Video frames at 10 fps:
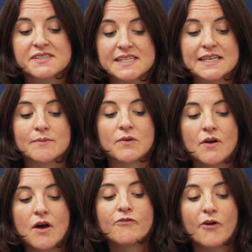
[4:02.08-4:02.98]
team
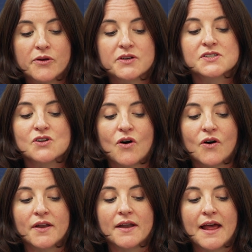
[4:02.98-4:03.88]
focused
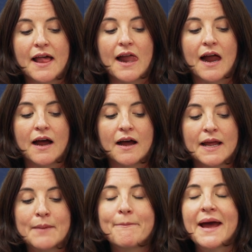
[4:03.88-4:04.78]
on
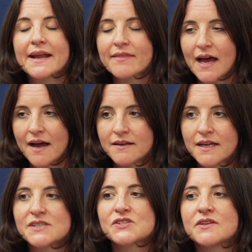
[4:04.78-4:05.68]
embedding that
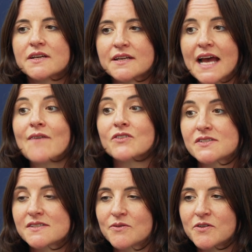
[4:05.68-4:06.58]
into the
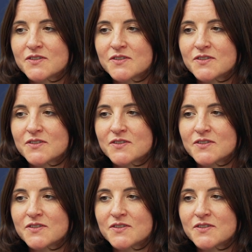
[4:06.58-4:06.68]
canvas that we've